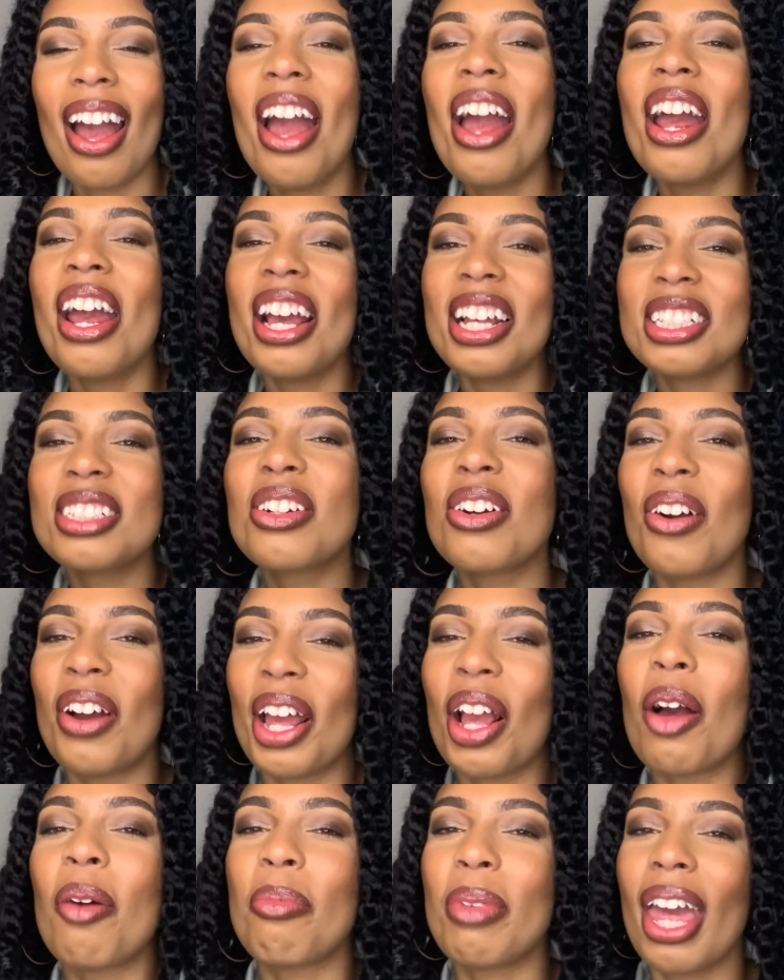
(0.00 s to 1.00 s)
it's
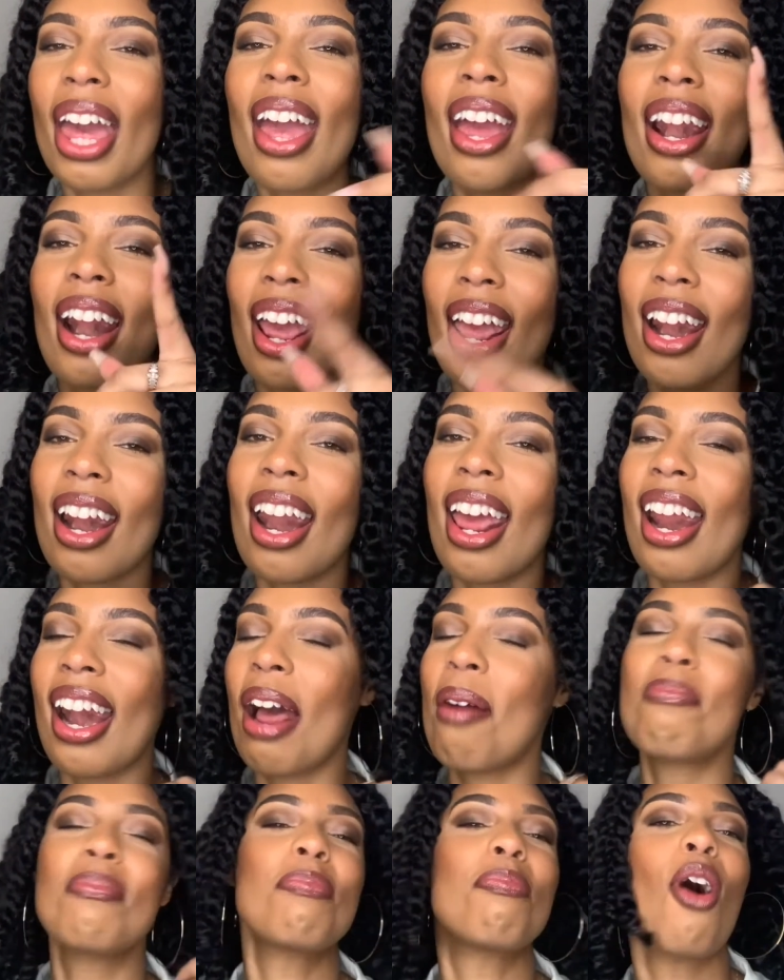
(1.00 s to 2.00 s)
growing on me, and
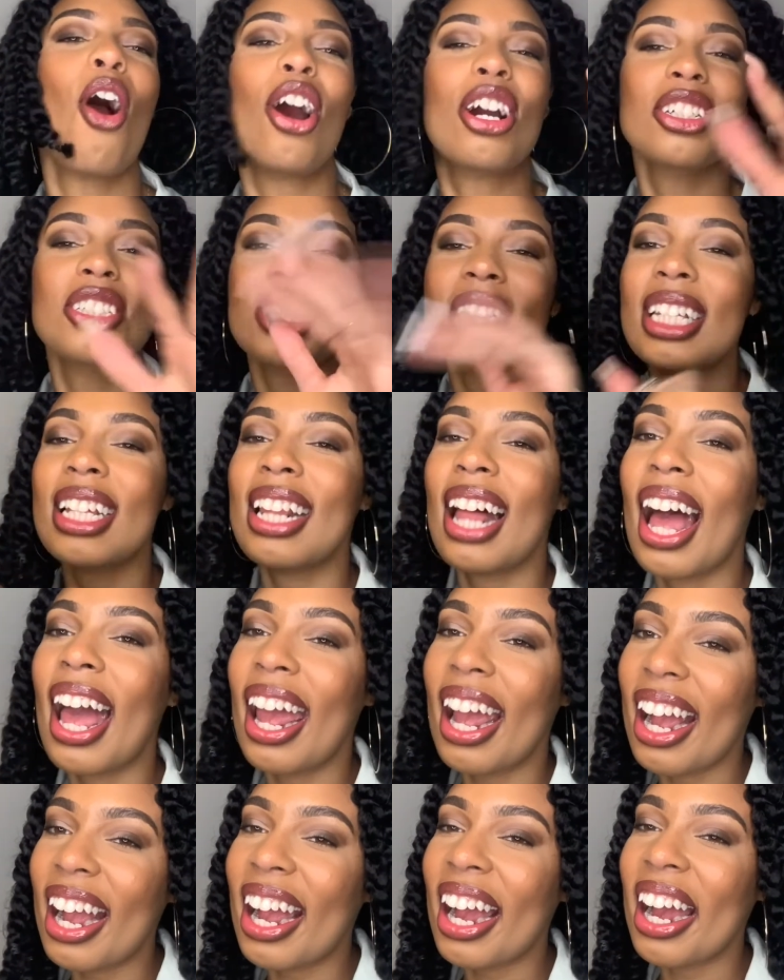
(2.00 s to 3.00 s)
I'm partially
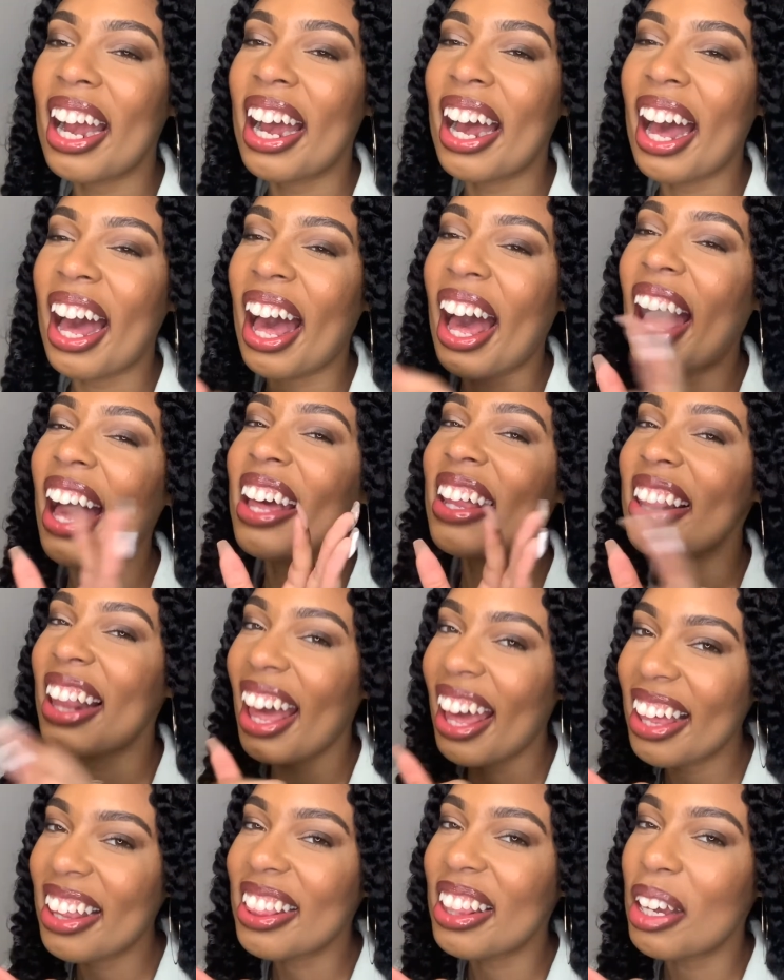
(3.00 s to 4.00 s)
like, I
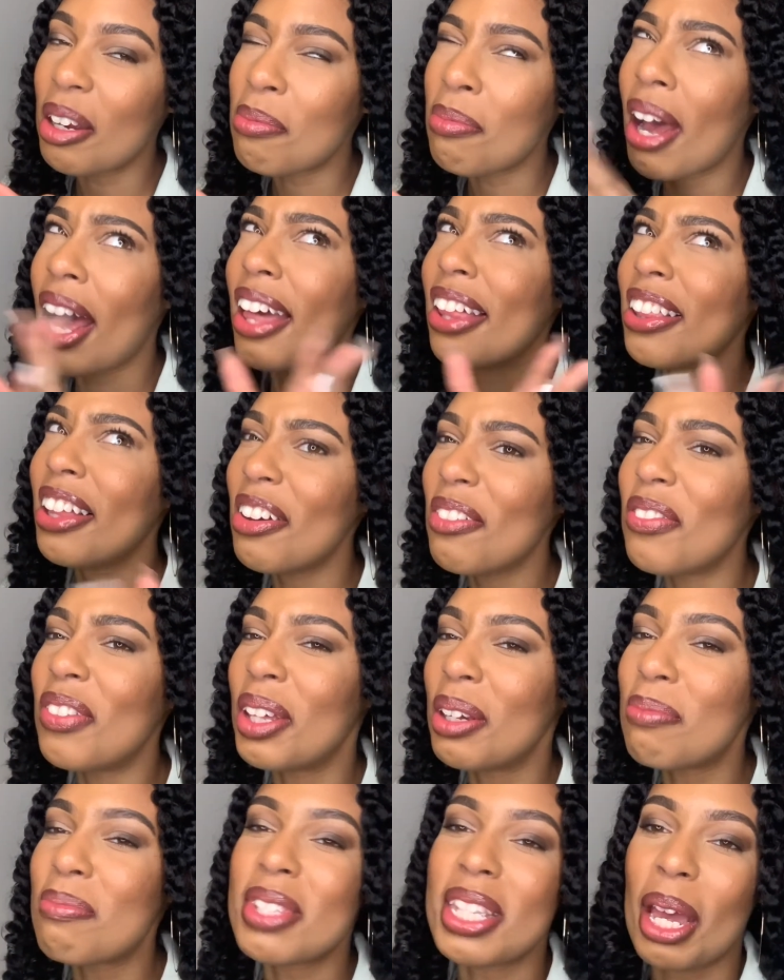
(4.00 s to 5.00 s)
like them, I love
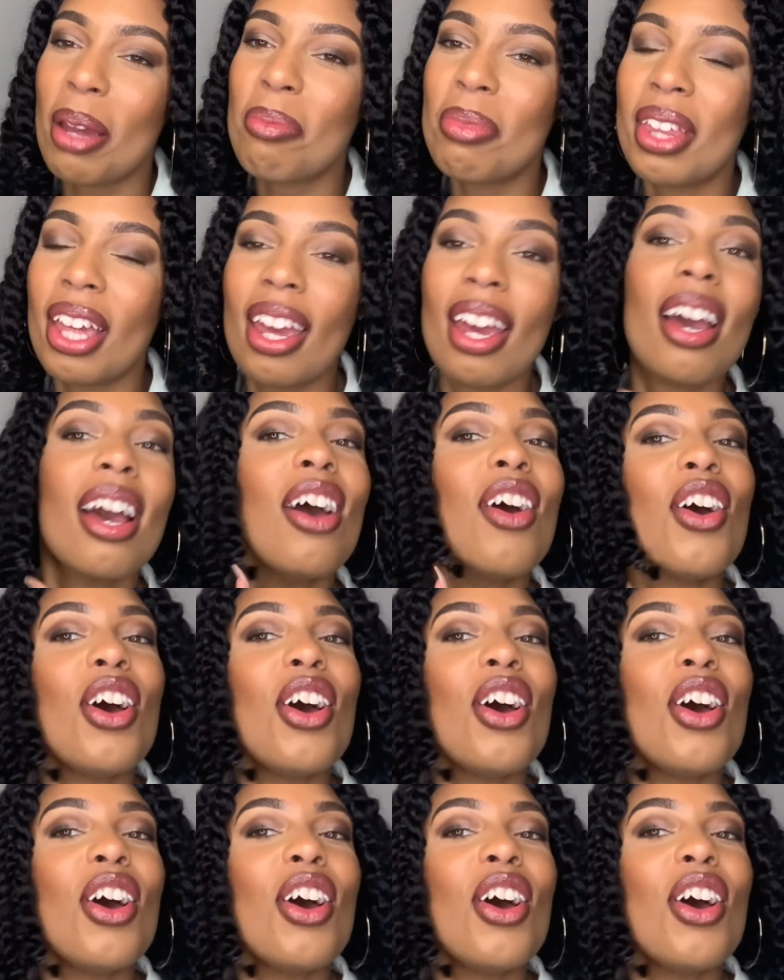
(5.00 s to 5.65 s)
them type thing.